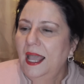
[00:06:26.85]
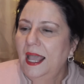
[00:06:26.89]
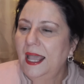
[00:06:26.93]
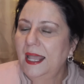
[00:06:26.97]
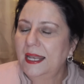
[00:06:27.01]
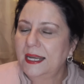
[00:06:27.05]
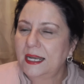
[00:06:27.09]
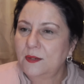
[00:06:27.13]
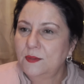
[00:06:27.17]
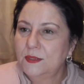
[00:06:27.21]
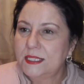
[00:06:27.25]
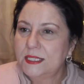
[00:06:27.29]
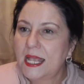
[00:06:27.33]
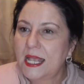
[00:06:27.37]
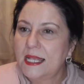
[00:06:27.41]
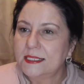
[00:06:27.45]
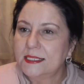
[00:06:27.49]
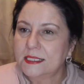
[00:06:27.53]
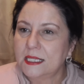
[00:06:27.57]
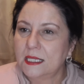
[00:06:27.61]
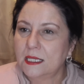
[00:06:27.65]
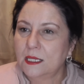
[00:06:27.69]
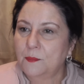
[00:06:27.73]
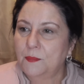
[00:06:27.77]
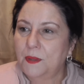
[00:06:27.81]
And I was
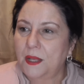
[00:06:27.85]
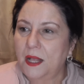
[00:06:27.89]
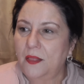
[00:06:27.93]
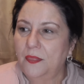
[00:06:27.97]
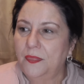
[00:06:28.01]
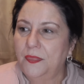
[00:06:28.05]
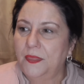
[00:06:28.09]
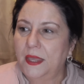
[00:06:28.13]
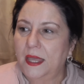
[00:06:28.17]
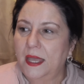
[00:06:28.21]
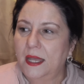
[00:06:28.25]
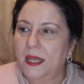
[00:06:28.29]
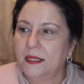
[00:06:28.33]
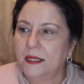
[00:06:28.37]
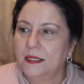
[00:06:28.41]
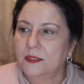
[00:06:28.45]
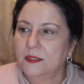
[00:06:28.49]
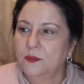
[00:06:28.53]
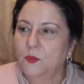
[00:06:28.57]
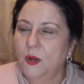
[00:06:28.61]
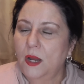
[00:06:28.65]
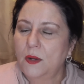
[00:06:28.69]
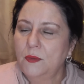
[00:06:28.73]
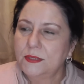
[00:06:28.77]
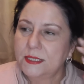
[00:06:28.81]
asking about that.
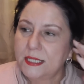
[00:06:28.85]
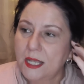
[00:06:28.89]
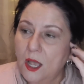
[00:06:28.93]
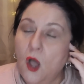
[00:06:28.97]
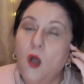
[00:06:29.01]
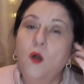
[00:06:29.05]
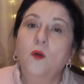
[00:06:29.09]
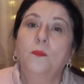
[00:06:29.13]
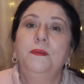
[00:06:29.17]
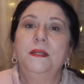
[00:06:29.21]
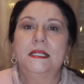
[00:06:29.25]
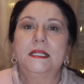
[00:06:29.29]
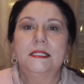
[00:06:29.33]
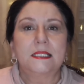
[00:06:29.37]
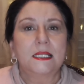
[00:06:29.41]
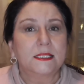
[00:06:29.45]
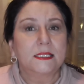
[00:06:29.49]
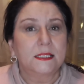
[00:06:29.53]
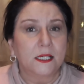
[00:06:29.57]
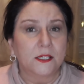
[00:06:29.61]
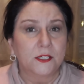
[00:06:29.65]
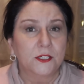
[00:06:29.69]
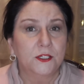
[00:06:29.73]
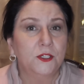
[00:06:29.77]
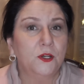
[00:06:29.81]
Why was I? Oh, because I
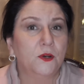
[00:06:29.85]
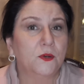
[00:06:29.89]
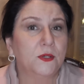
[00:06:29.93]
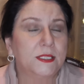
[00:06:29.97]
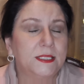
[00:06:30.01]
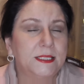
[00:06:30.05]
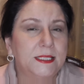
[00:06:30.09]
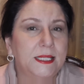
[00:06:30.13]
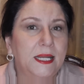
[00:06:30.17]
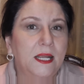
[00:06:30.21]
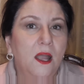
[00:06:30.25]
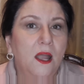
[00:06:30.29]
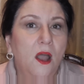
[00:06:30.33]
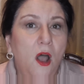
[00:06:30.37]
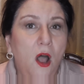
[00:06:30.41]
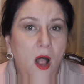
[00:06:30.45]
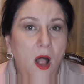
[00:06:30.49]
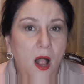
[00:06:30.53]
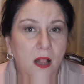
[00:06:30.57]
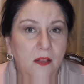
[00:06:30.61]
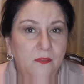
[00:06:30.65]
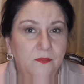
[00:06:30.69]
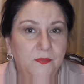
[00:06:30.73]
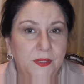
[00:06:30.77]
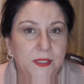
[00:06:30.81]
started noticing
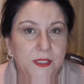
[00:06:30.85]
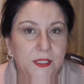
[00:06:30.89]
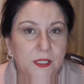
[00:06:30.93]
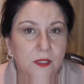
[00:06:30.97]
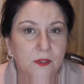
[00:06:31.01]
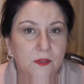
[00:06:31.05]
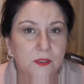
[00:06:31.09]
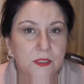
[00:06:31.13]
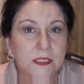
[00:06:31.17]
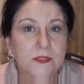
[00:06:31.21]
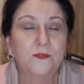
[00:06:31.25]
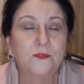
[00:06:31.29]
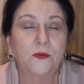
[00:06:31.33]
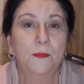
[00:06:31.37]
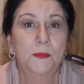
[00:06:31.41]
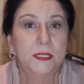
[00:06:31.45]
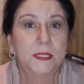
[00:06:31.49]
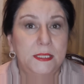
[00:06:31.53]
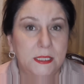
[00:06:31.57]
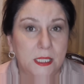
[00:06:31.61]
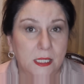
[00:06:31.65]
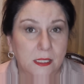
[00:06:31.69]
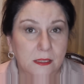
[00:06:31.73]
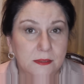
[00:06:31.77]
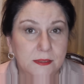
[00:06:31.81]
haul videos from
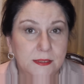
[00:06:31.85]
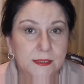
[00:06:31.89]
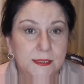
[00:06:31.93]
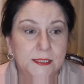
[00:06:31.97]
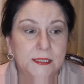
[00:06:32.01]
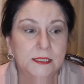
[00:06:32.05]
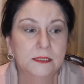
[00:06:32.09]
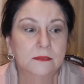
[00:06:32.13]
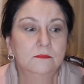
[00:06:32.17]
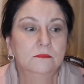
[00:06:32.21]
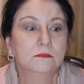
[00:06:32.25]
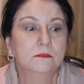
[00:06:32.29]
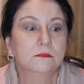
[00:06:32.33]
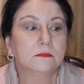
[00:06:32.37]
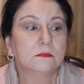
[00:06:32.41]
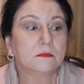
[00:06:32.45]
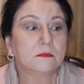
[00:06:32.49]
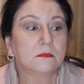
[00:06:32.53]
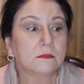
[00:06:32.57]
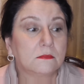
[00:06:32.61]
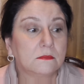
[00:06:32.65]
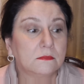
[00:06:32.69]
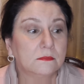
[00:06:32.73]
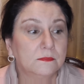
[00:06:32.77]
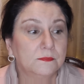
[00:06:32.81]
adults
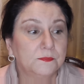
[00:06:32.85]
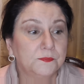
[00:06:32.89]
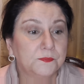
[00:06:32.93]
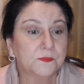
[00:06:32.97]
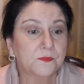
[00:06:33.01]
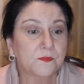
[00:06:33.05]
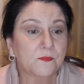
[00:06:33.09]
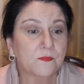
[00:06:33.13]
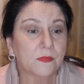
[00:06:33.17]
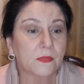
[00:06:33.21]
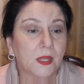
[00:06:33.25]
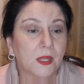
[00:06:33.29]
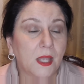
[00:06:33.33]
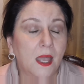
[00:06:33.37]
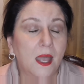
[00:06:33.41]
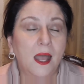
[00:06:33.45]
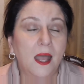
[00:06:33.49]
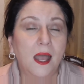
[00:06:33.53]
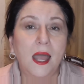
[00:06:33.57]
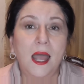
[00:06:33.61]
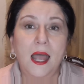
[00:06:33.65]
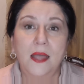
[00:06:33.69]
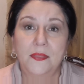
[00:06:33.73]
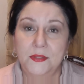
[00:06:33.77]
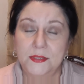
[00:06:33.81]

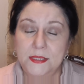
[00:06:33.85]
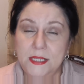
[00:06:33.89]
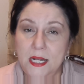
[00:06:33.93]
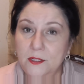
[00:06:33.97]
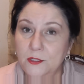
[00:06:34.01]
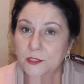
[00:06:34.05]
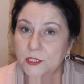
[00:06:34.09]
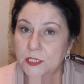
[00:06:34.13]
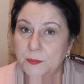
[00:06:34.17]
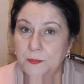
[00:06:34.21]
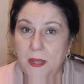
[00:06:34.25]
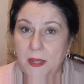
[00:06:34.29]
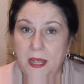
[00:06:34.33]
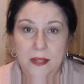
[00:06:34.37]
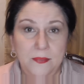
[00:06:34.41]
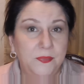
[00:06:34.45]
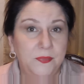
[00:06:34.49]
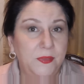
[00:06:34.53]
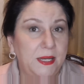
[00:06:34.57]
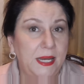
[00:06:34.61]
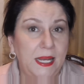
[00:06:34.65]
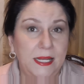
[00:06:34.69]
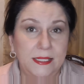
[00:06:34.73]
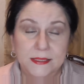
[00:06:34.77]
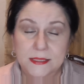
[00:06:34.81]
on the dollar spot
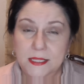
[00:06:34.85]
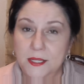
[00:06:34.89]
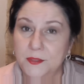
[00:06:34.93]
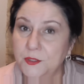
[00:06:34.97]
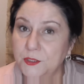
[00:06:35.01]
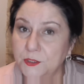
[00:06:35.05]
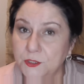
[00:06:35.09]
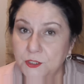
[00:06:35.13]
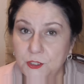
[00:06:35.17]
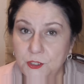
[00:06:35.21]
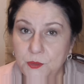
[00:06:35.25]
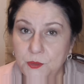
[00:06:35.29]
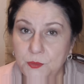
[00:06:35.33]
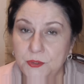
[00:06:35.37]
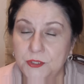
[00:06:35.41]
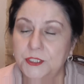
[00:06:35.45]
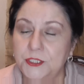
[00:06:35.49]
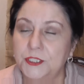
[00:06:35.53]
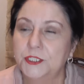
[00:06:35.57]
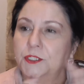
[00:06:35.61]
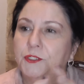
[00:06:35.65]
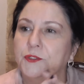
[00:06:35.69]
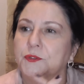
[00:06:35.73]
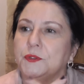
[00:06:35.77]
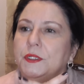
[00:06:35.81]
that had nothing to do with
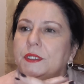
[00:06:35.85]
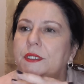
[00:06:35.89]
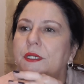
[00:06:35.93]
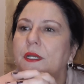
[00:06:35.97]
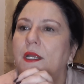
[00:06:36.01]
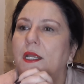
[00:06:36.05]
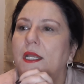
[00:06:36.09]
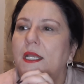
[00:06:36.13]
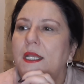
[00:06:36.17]
children.